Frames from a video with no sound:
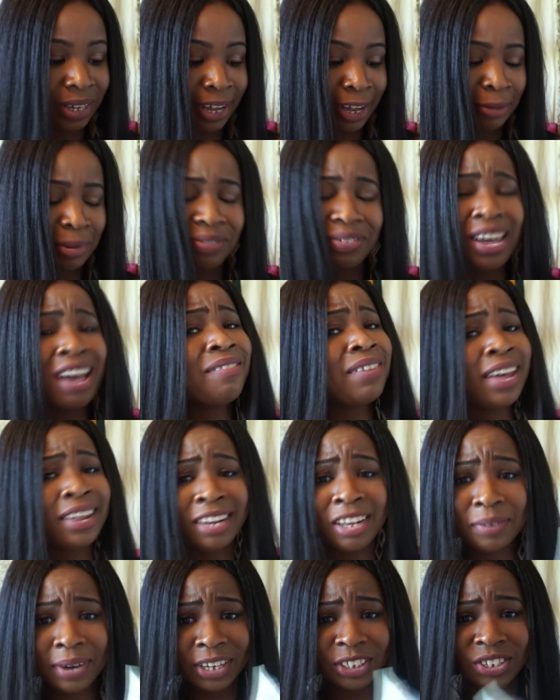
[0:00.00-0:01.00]
If you have
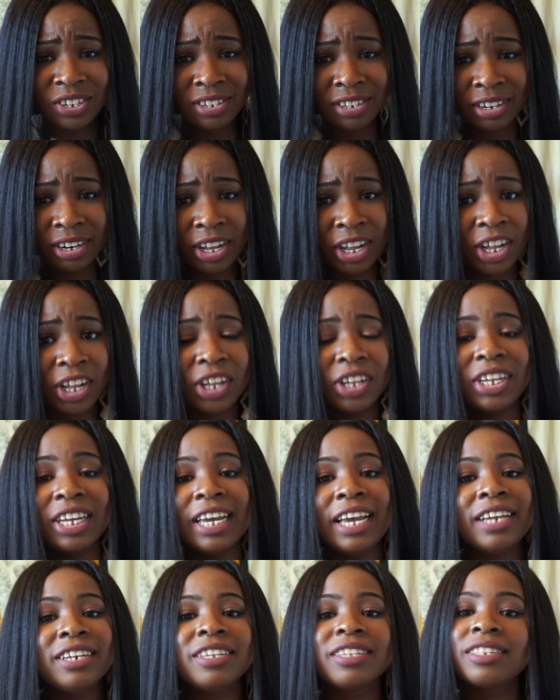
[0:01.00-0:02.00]
any questions at all,
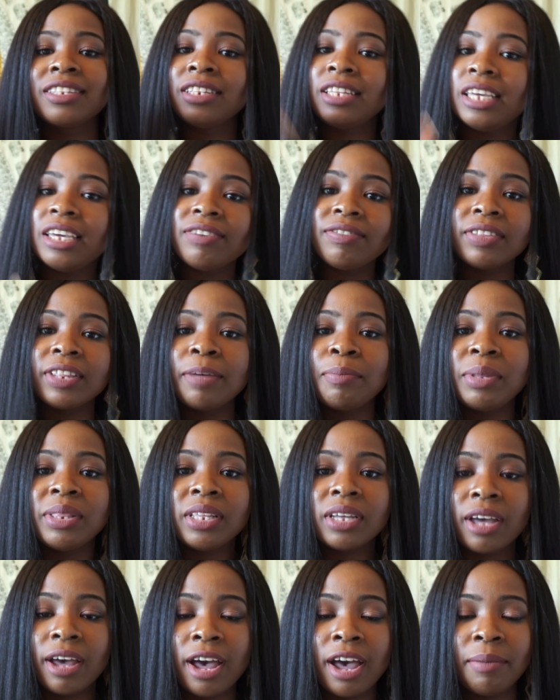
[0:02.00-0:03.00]
just leave them in
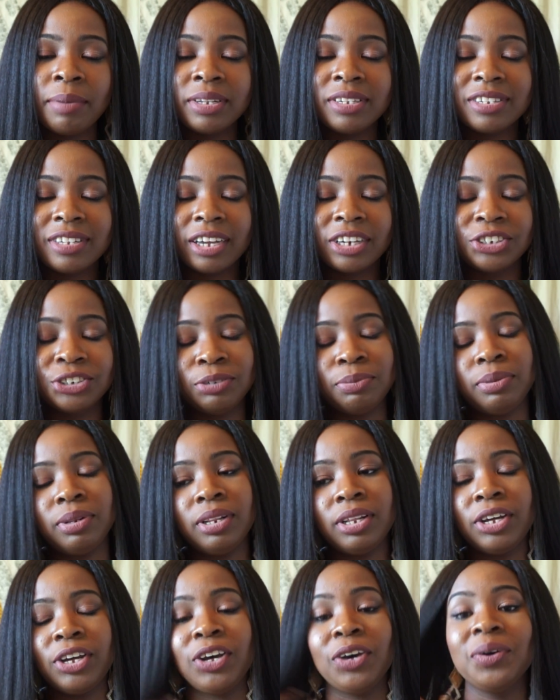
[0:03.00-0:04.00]
the comment section
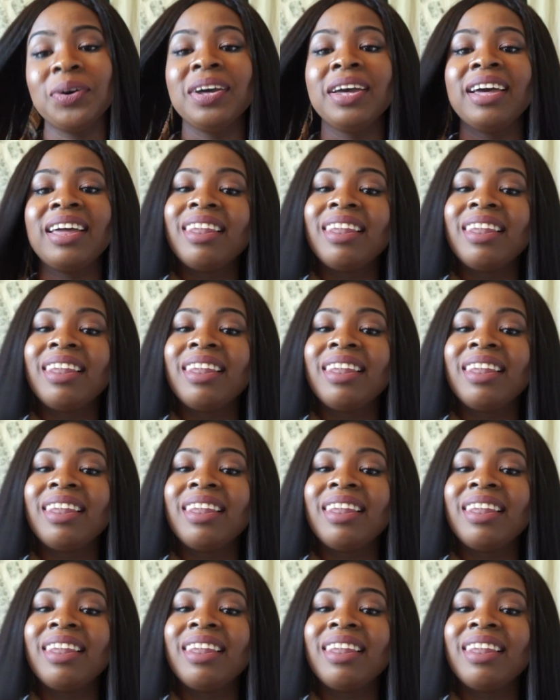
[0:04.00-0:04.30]
below.